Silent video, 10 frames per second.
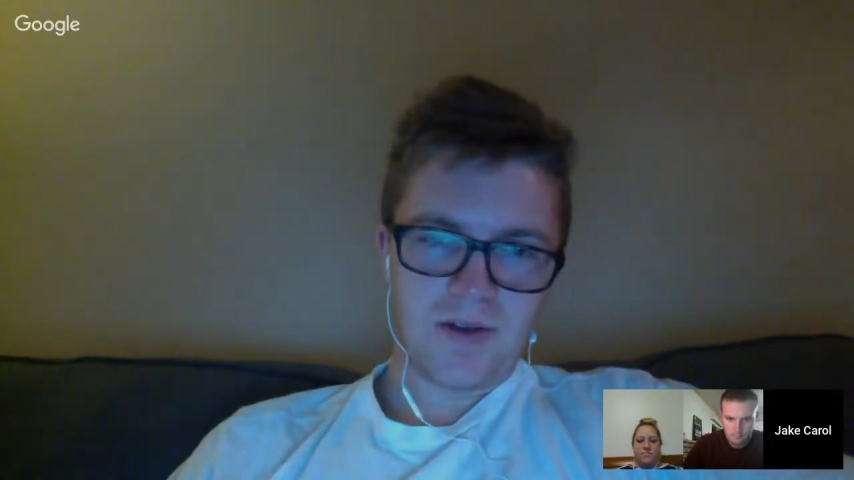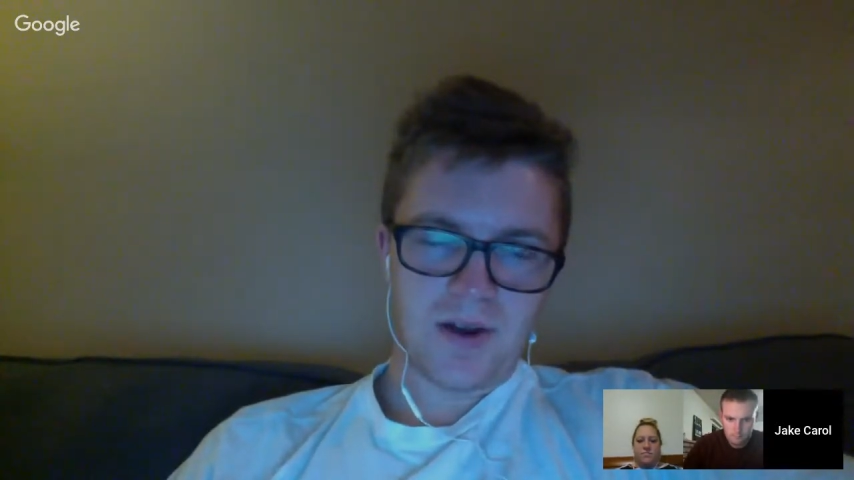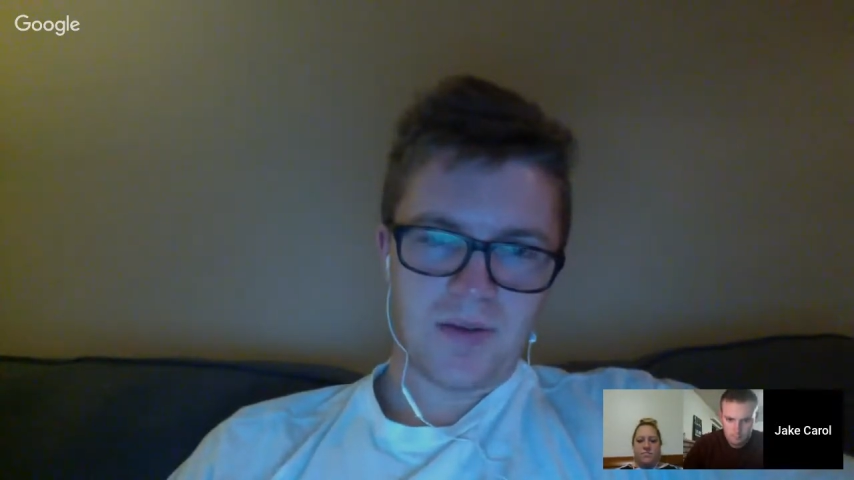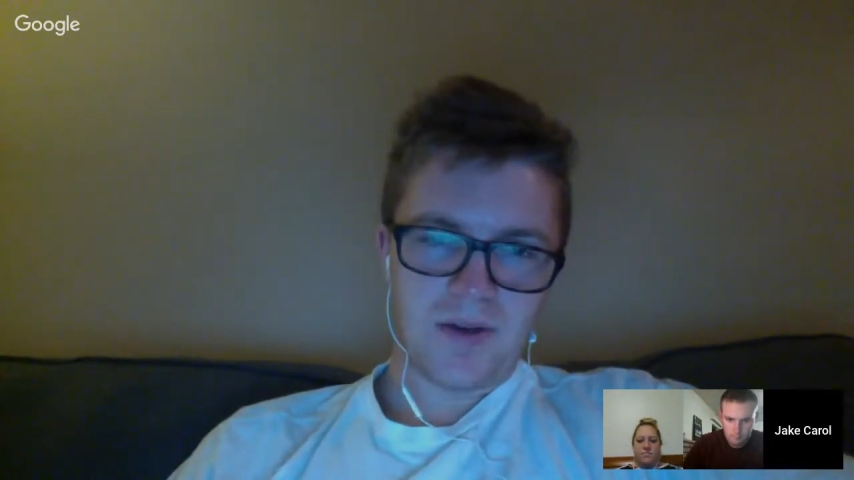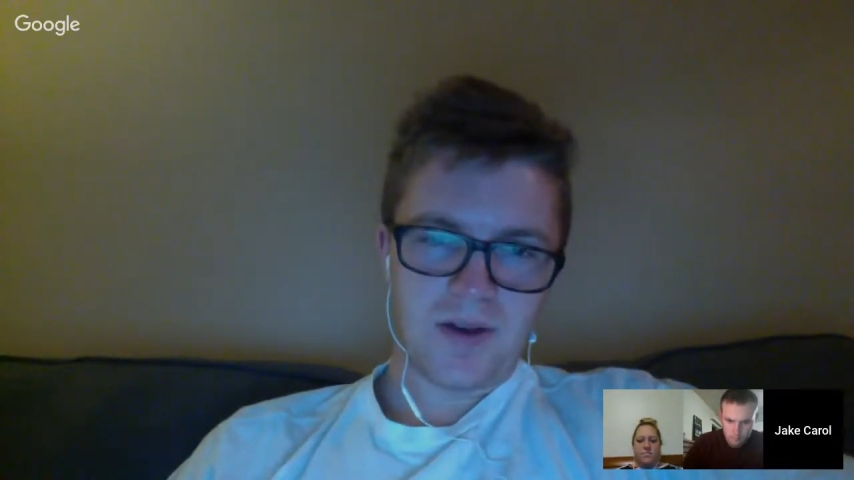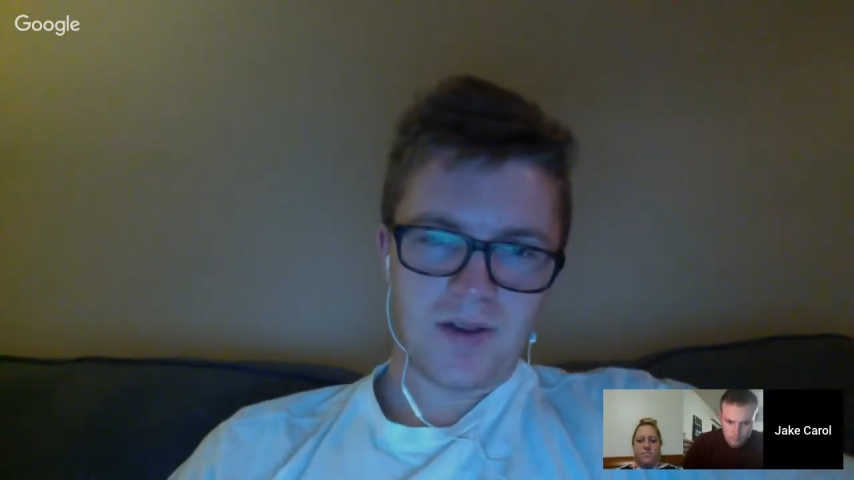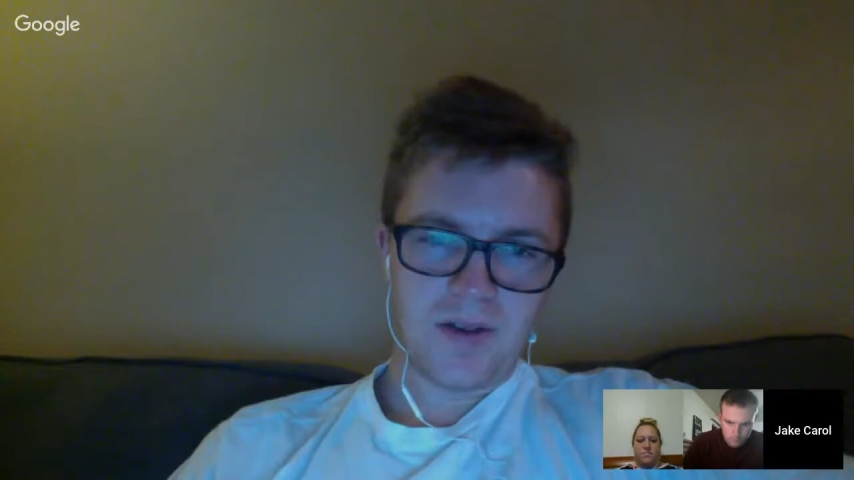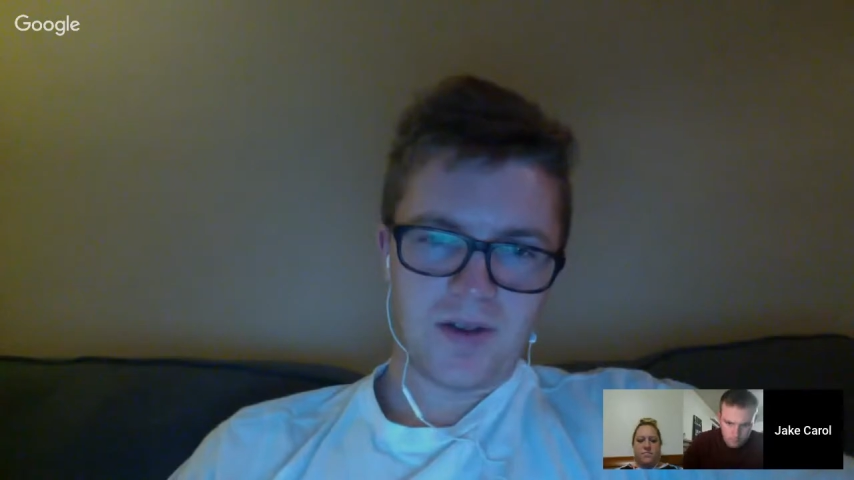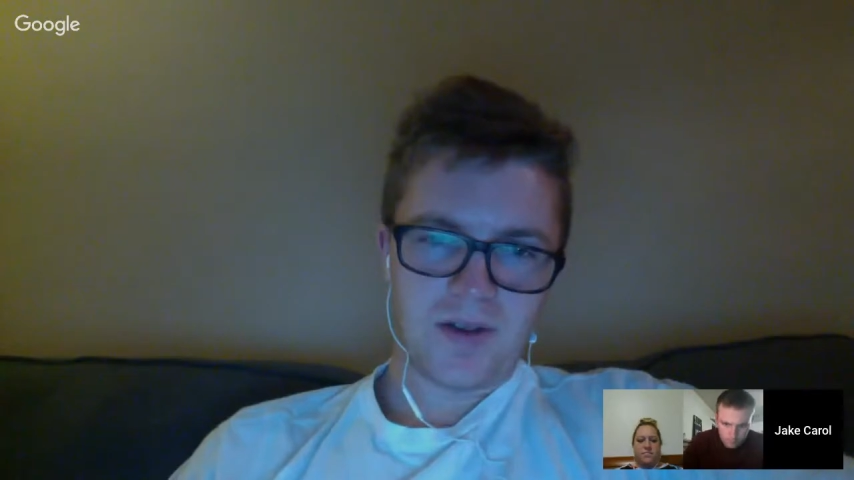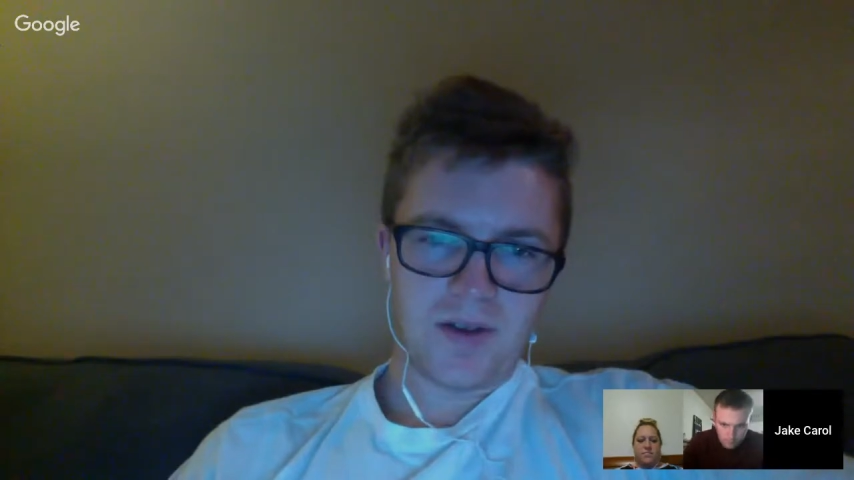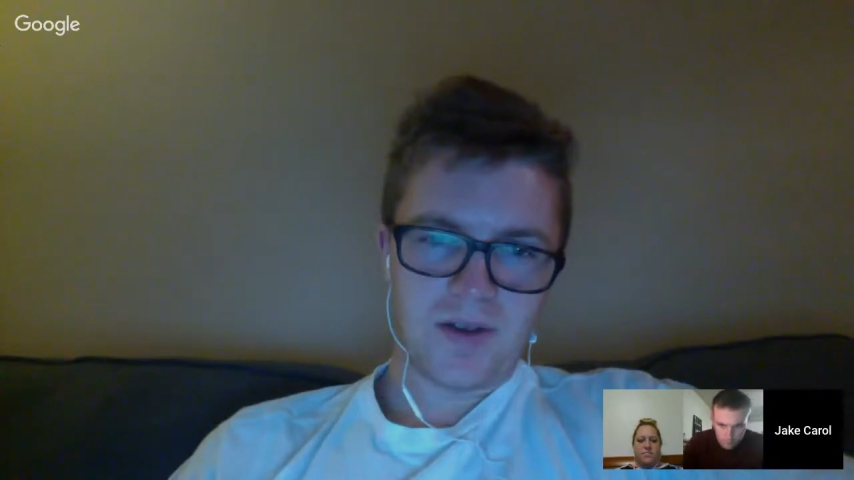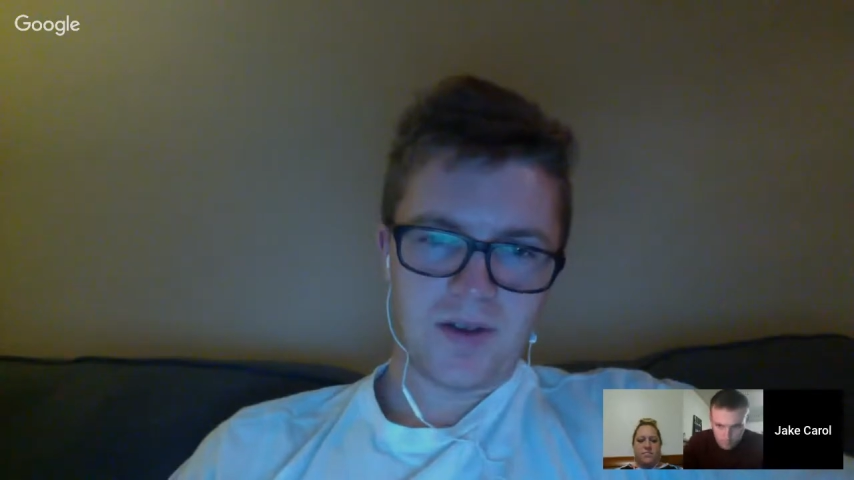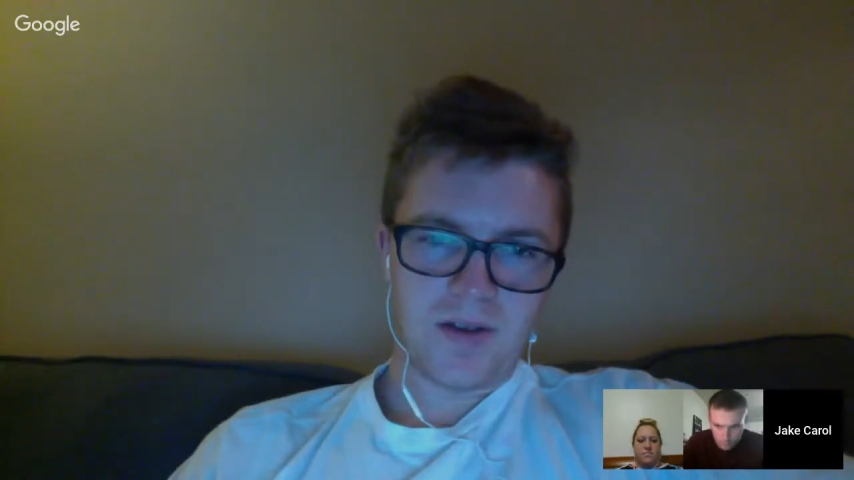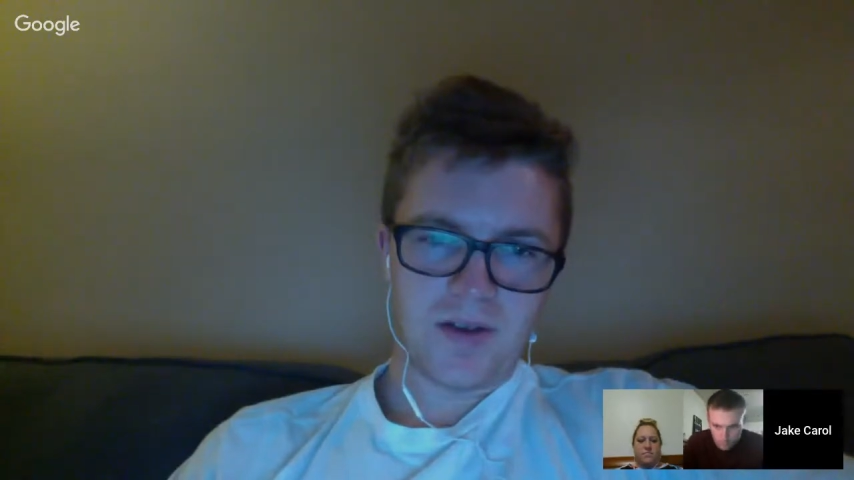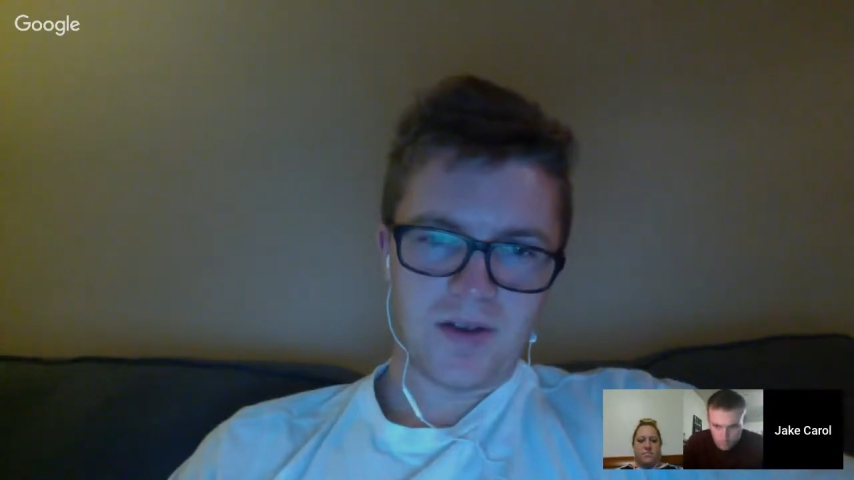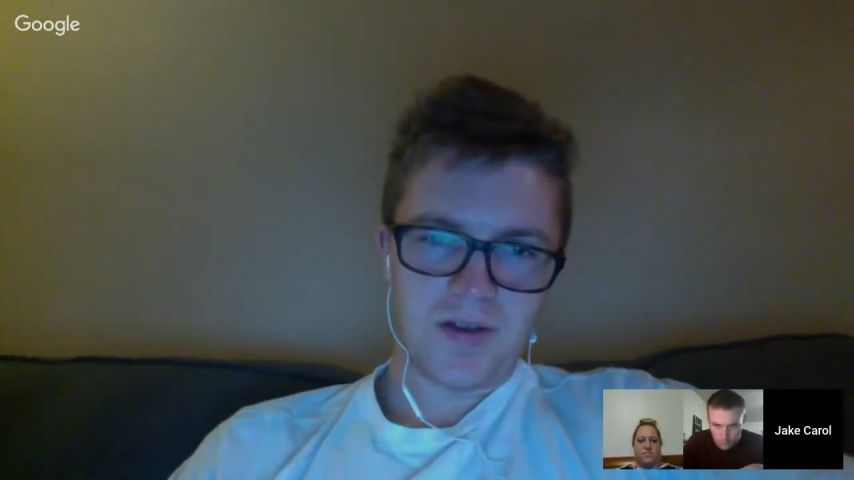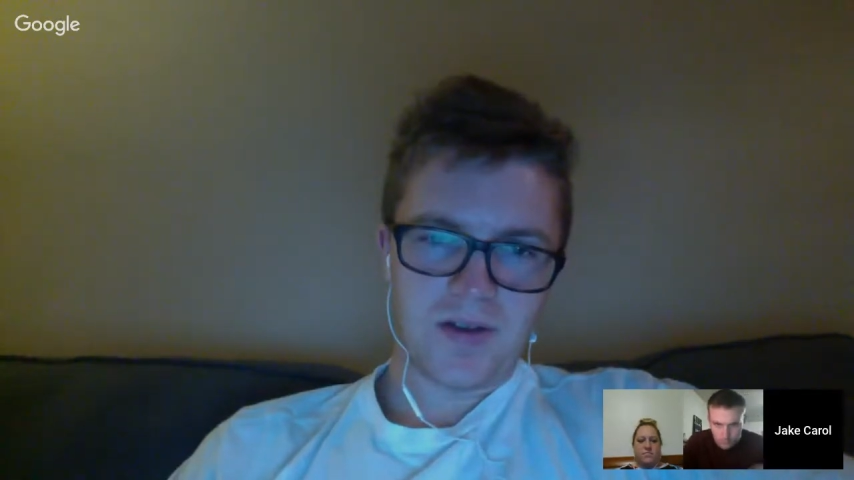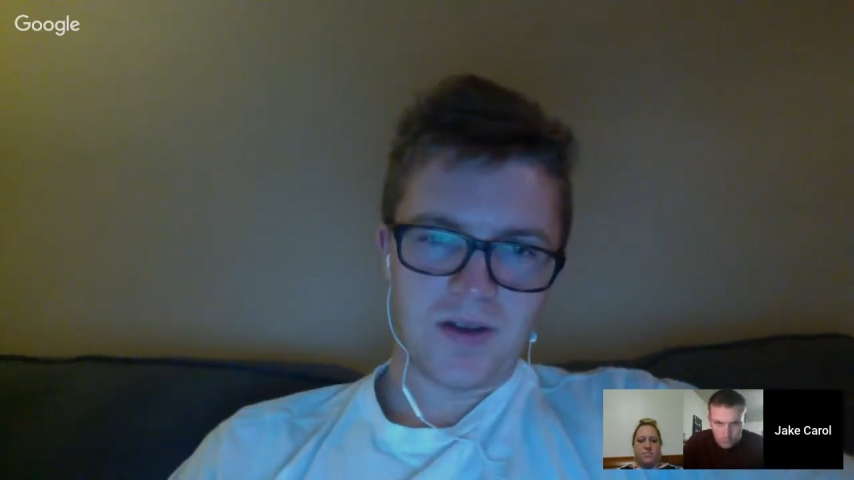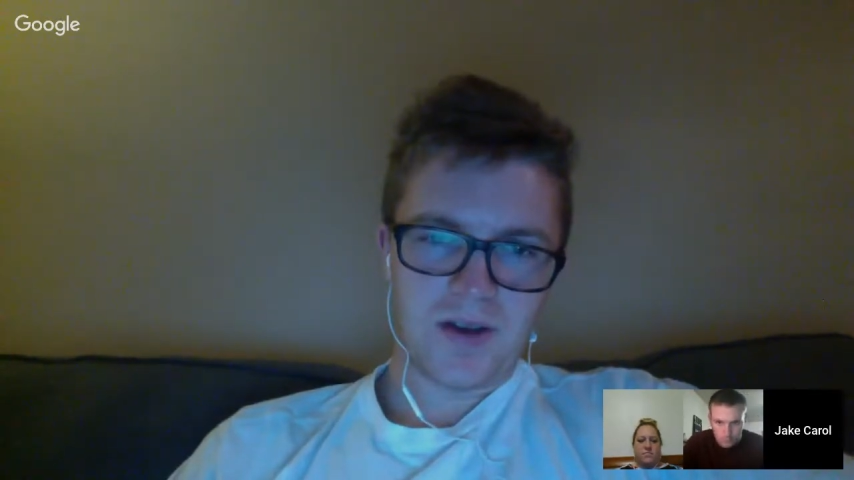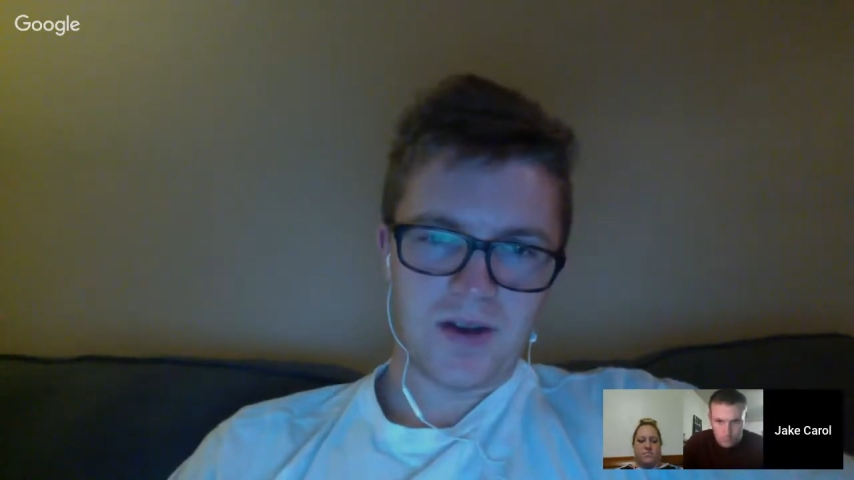hypothesis is
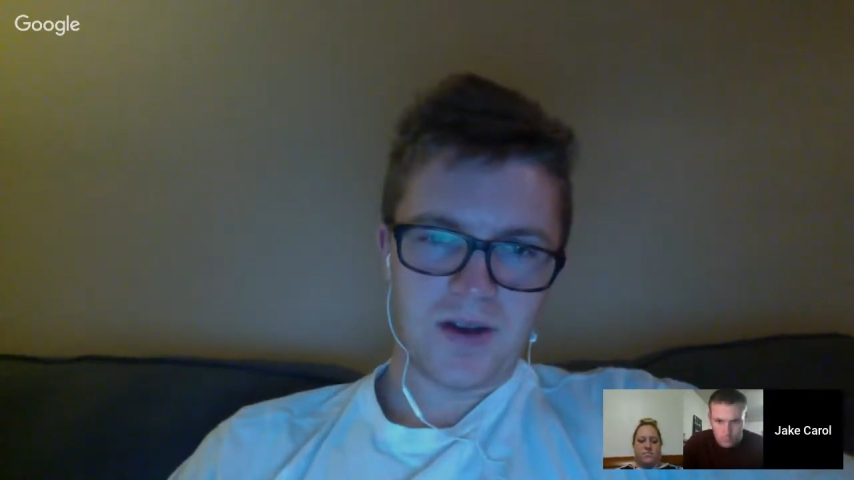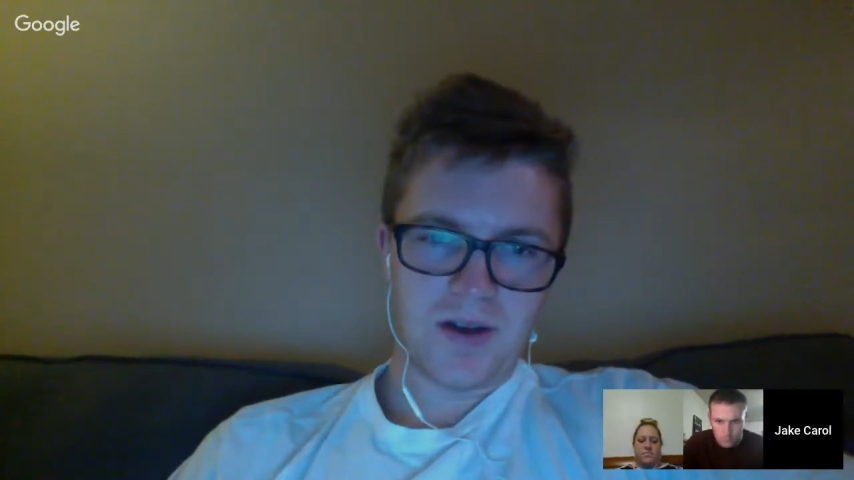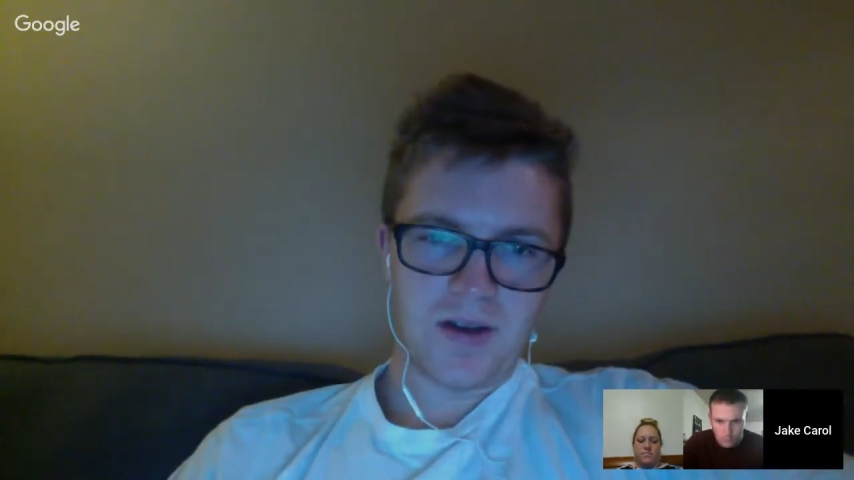instead.